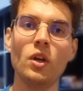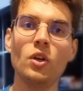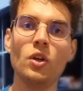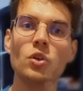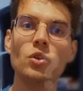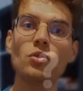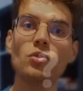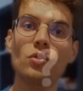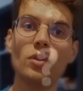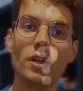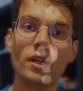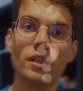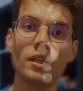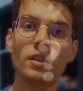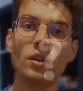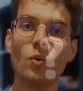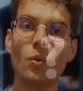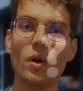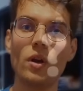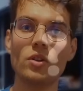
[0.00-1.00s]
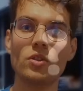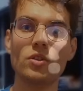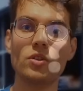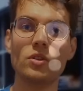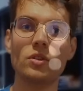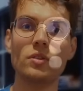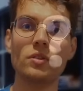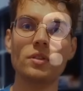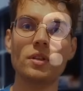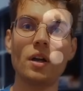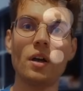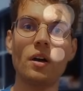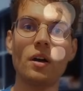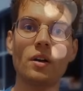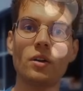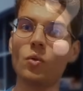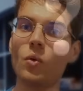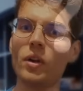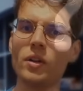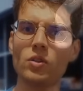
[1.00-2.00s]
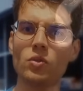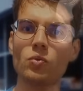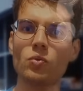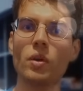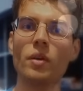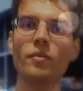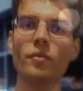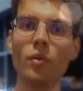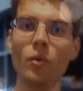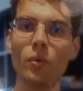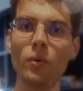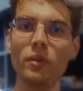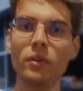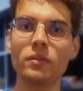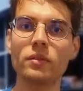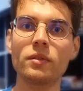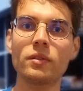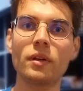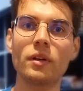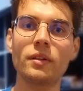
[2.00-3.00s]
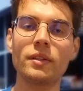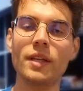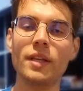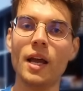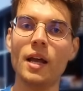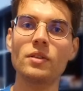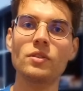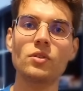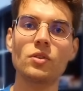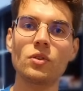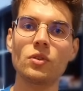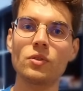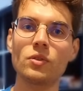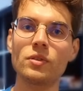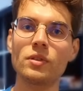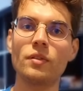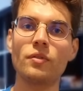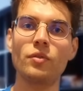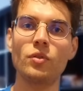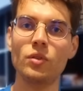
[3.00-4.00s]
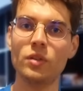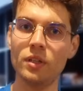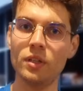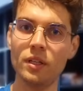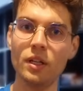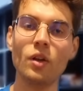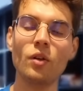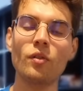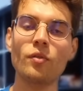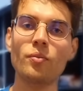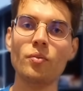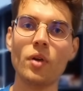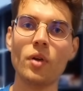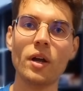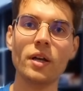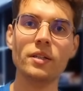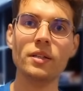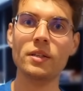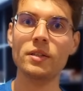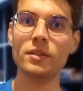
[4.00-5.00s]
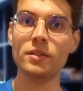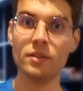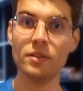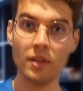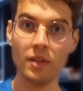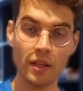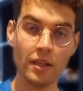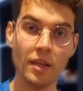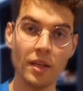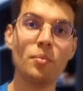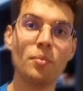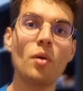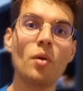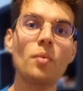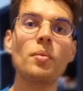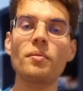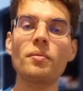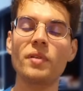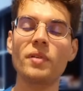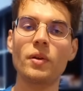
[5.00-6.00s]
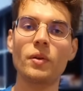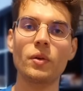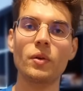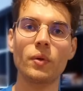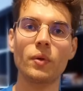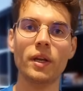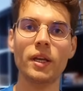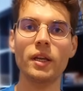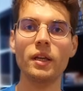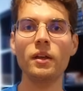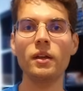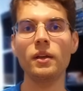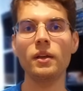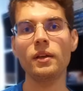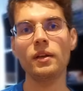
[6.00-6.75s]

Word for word: Usually the questions are quite straightforward. The answers, if you did a lot of practice, they pop up very quickly.